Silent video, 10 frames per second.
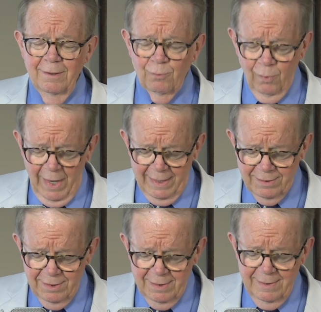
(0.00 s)

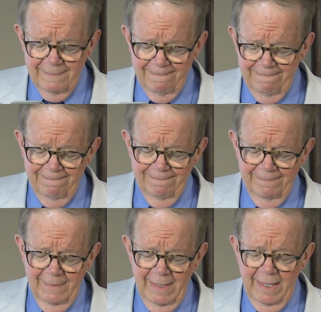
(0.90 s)
Rest
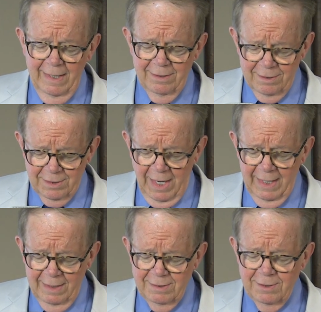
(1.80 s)
in the
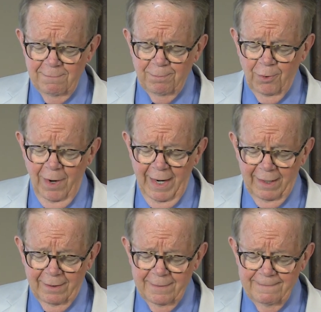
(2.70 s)
silence of
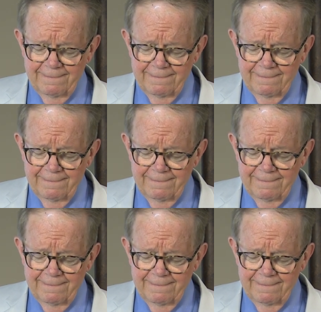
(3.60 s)
prayer.